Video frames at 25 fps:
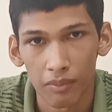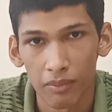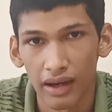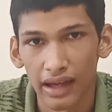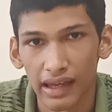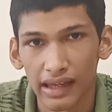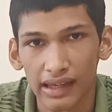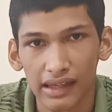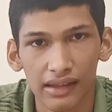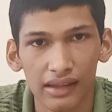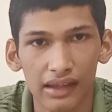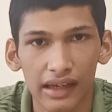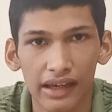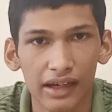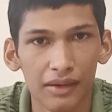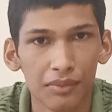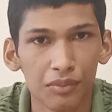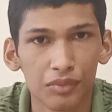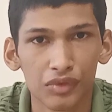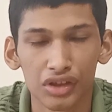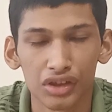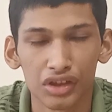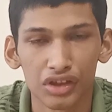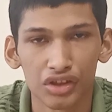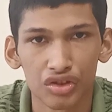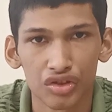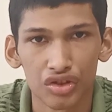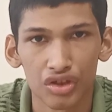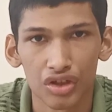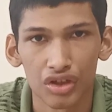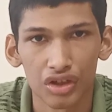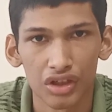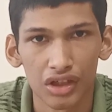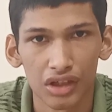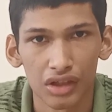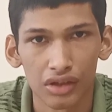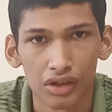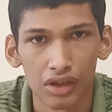By
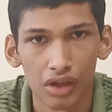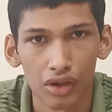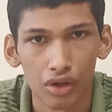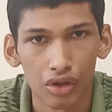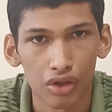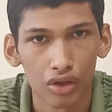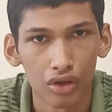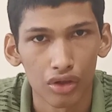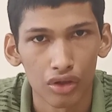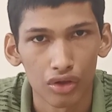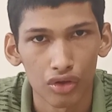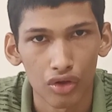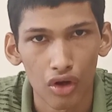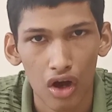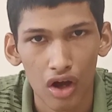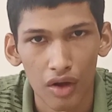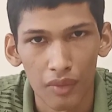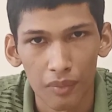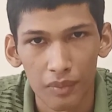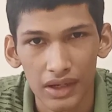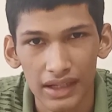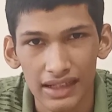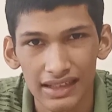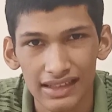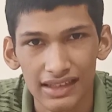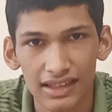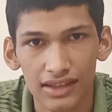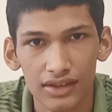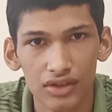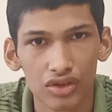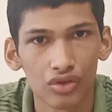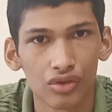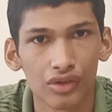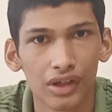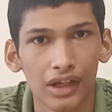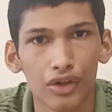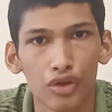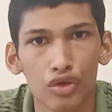administering the wrong medicines,
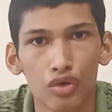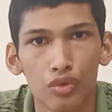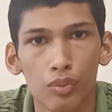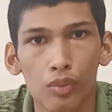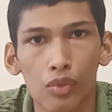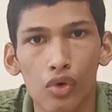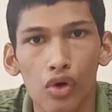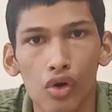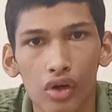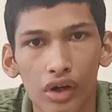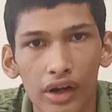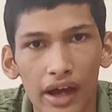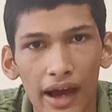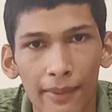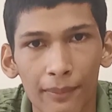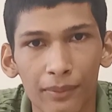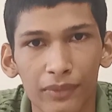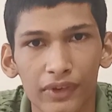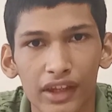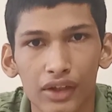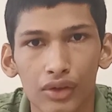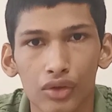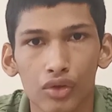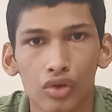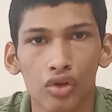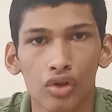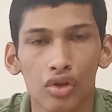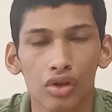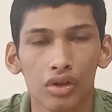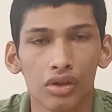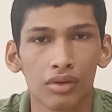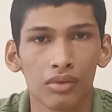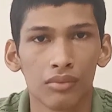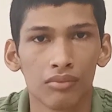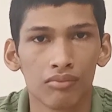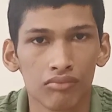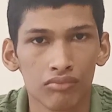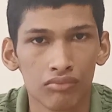you can do more harm than
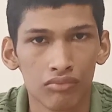good.